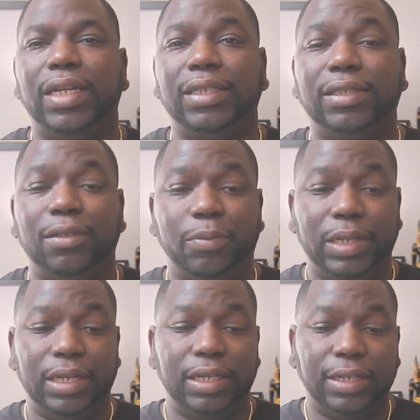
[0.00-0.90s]
is to
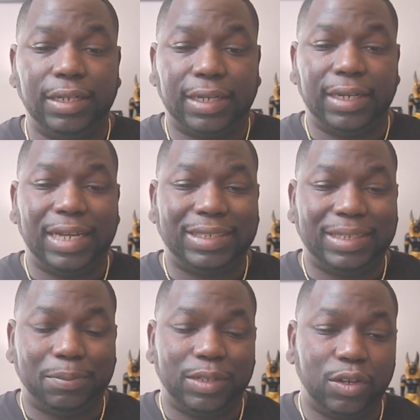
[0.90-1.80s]
be looking at
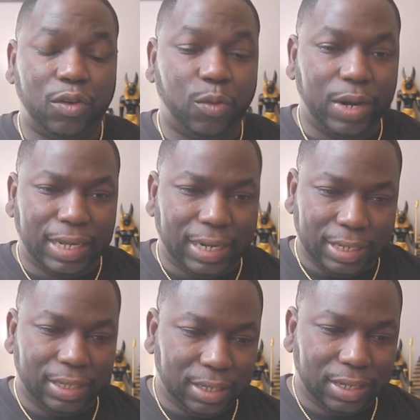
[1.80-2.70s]
something
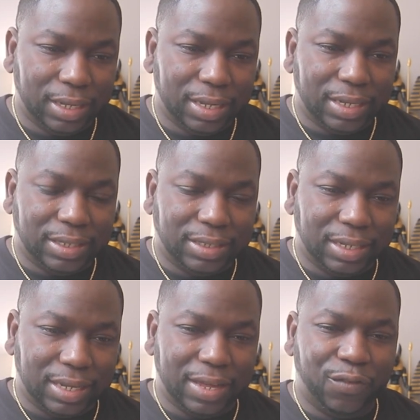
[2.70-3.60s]
critically to
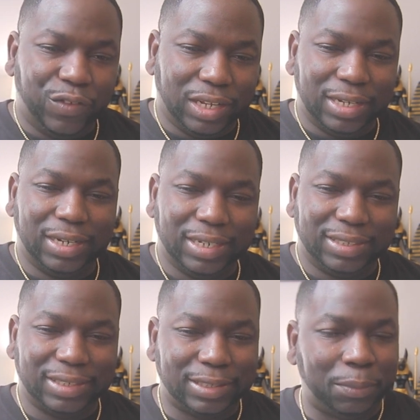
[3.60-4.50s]
give validity
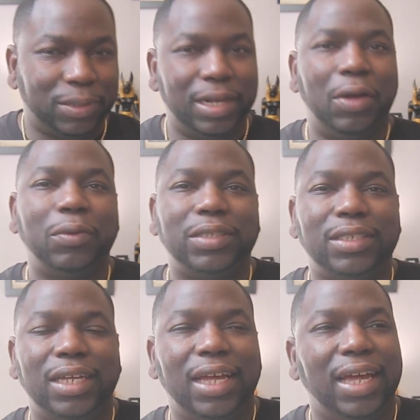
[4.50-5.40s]
to something
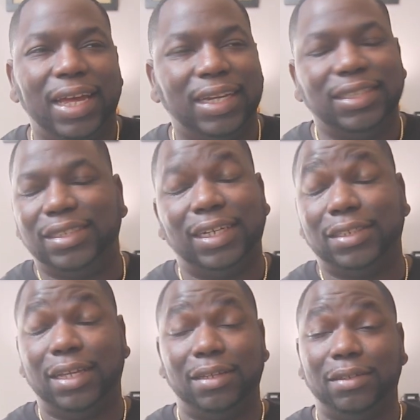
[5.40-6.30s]
else. And
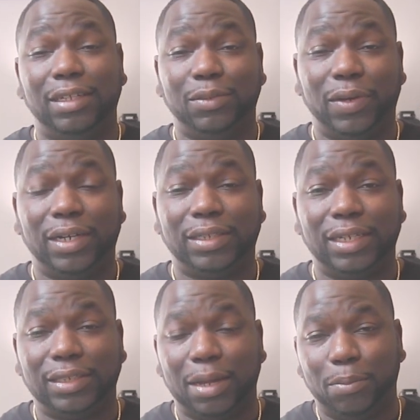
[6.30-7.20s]
it's one of the
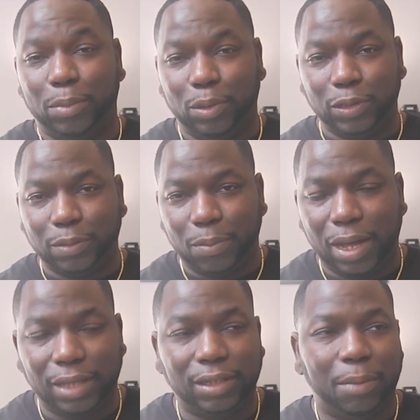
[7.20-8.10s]
things that blows my
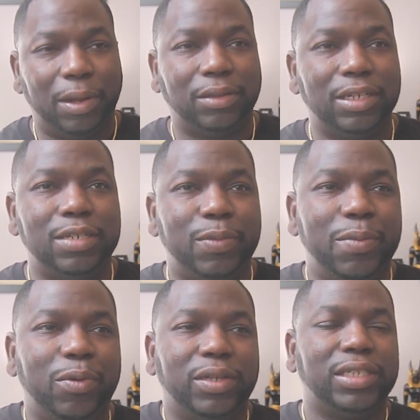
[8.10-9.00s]
mind about these
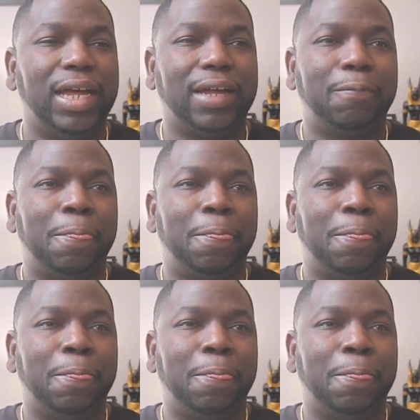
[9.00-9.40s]
people. It's like,